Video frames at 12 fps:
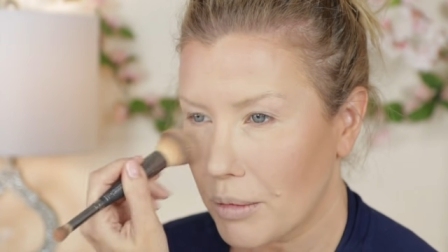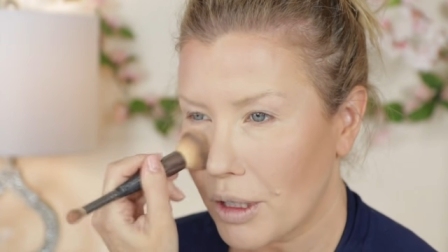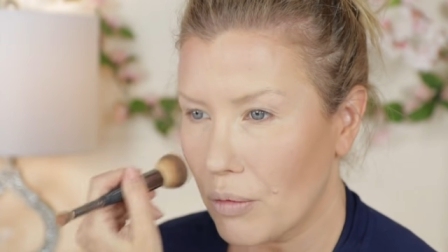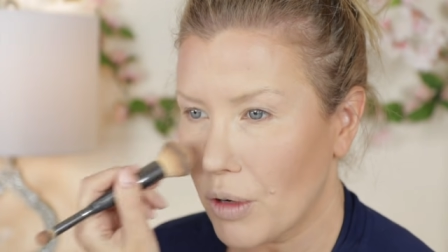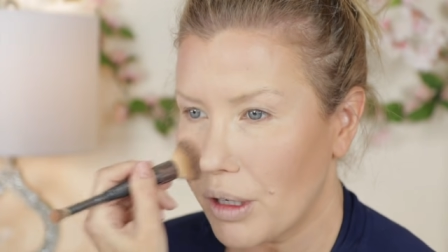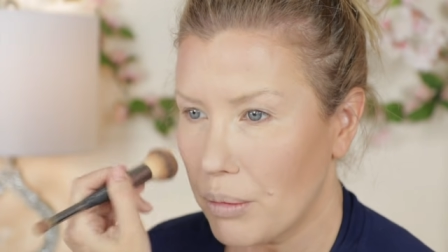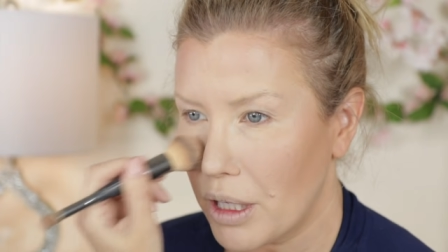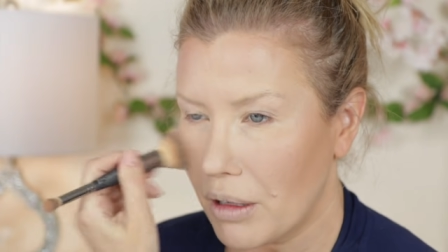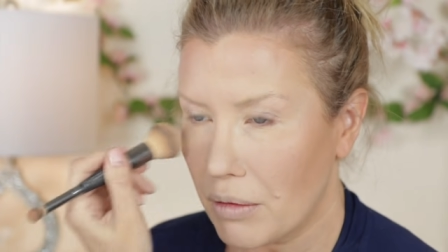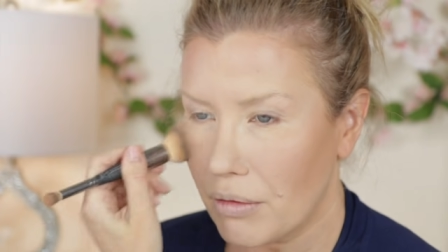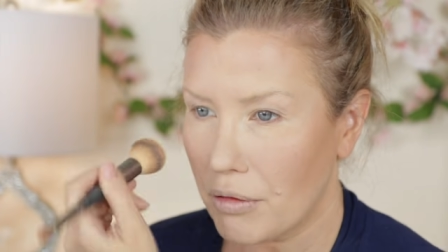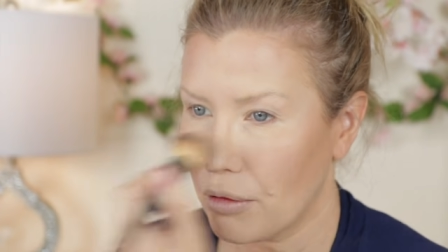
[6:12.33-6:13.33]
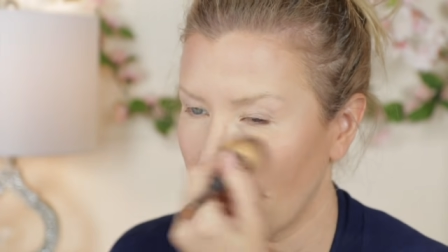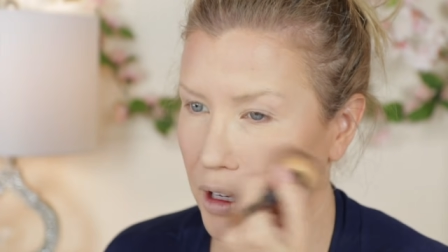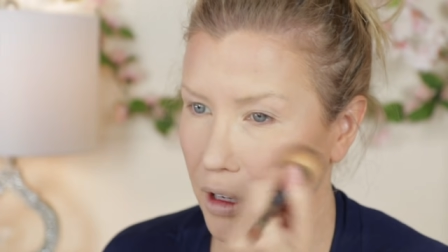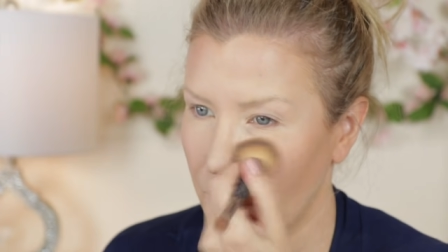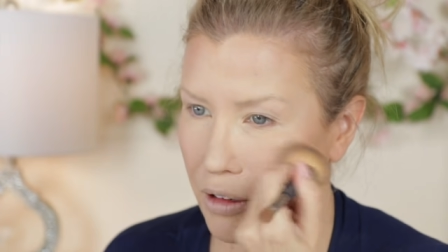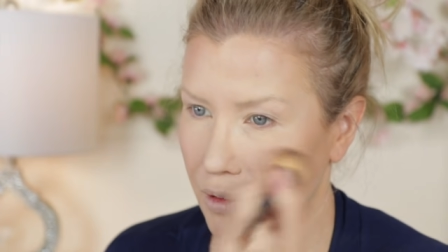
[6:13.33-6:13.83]
I'll run a bit through
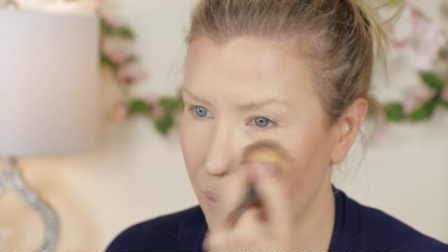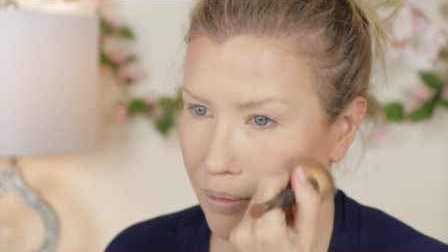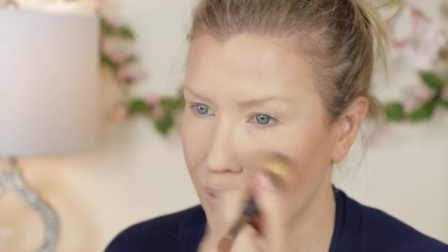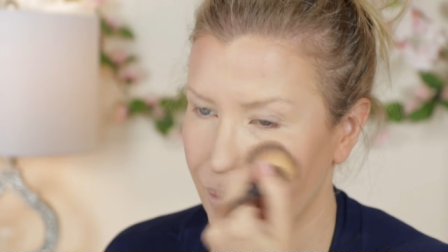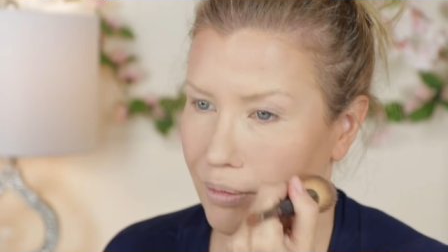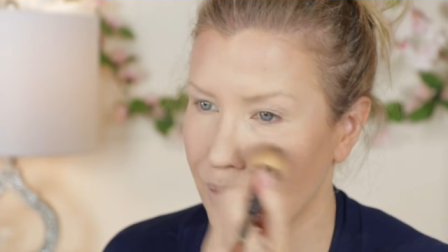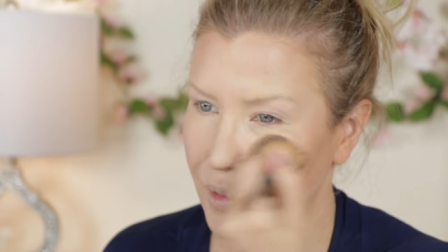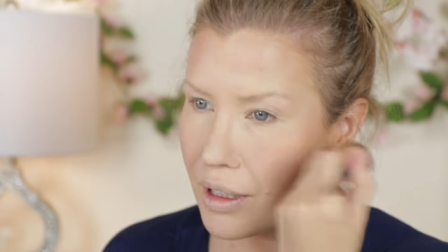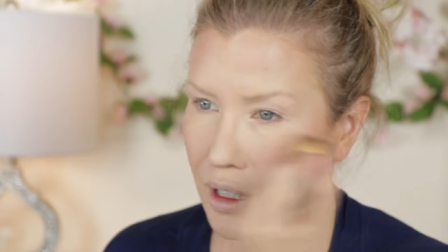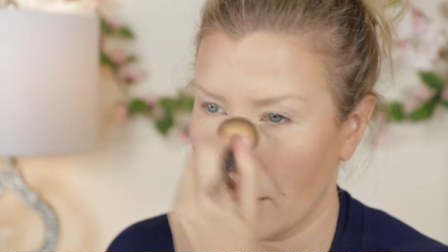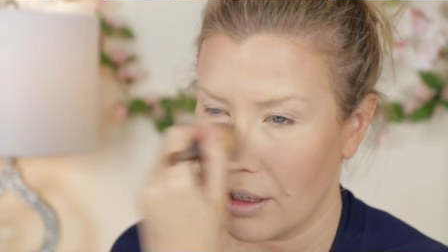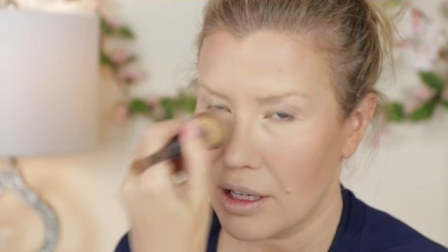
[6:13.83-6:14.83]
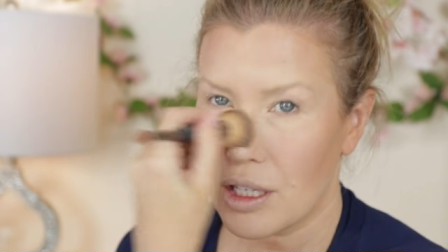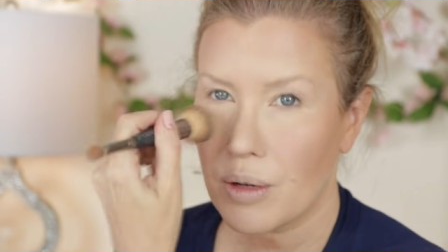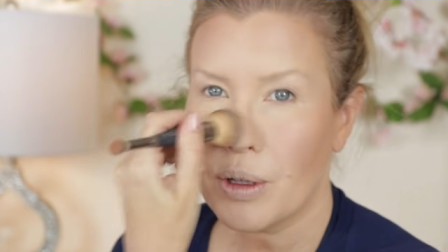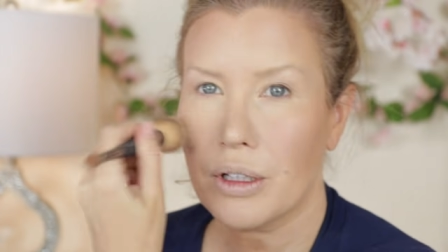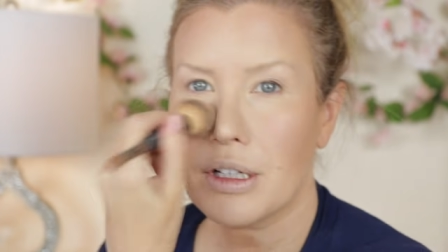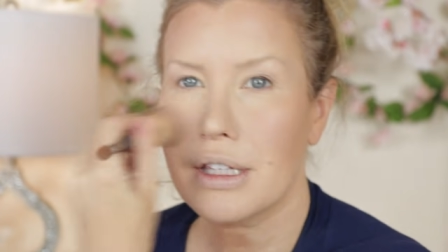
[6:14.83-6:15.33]
here
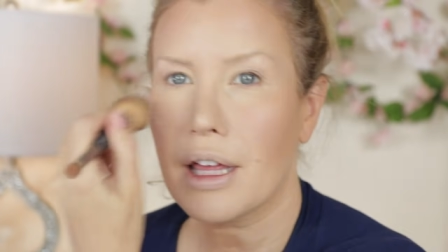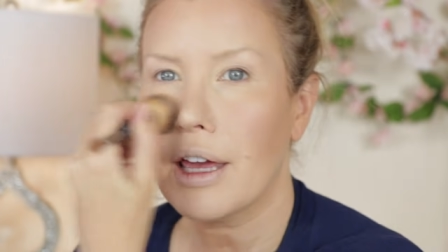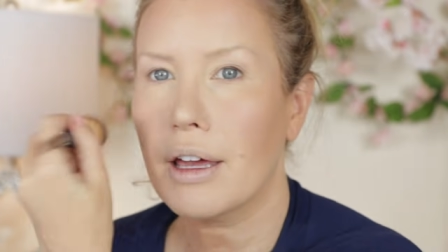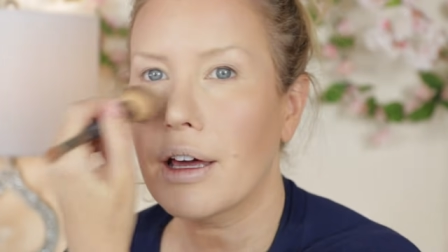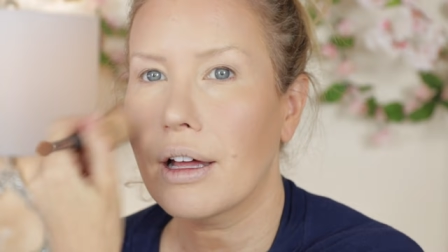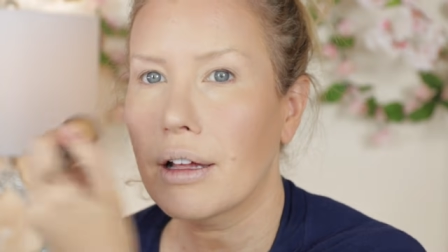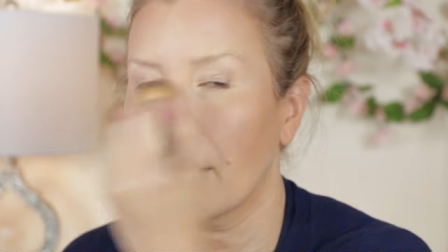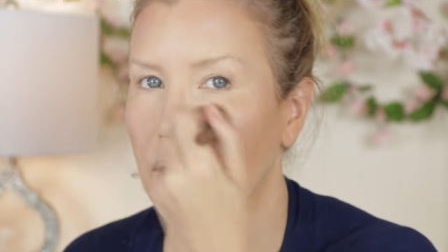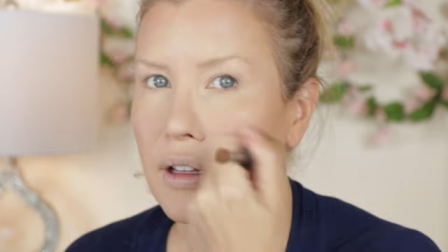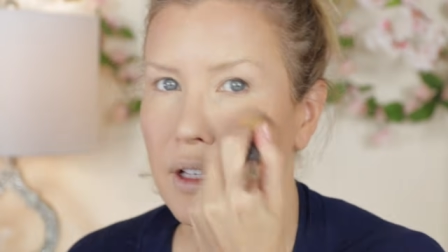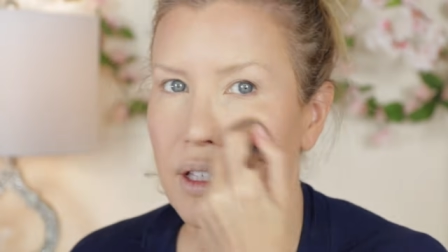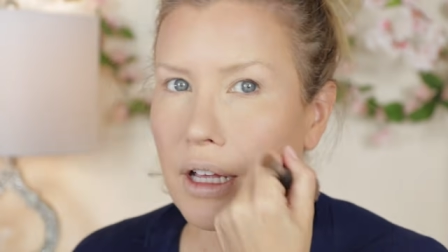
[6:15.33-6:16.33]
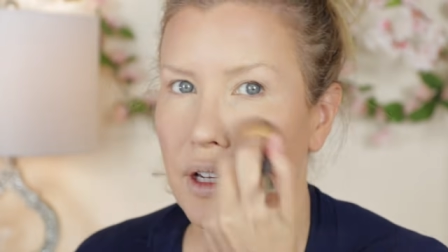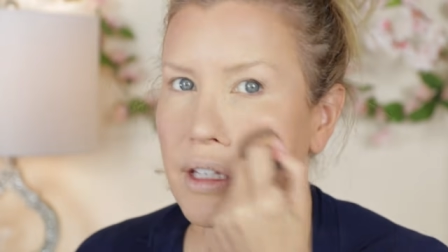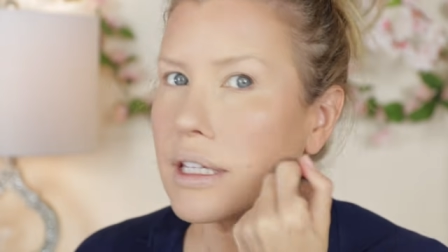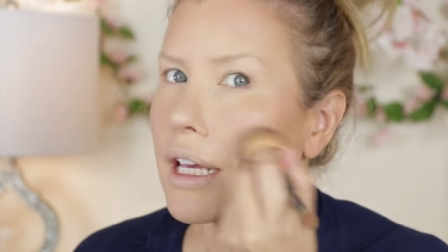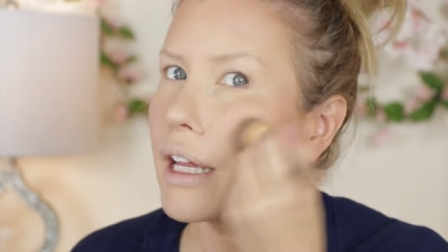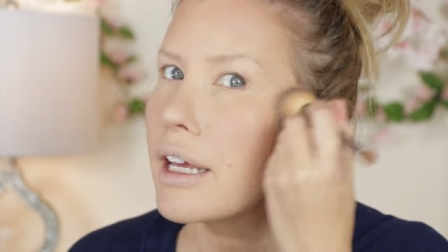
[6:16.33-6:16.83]
so it looks like the sun
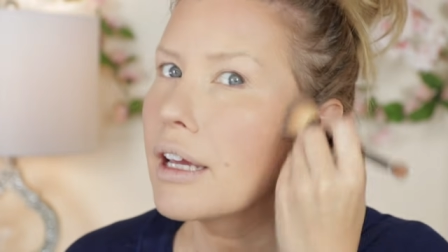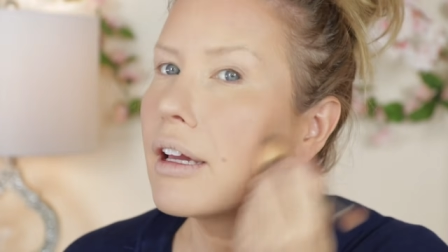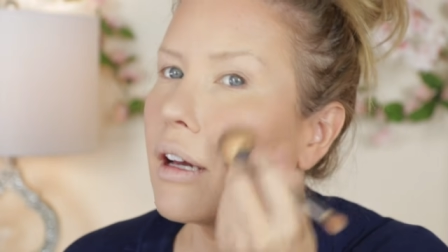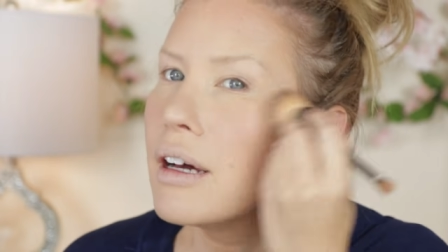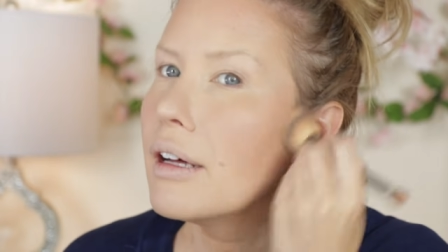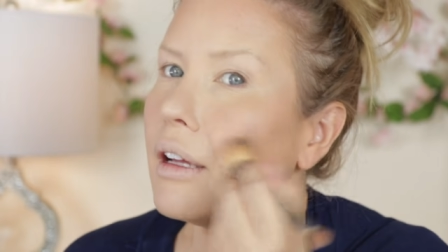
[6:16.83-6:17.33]
is hitting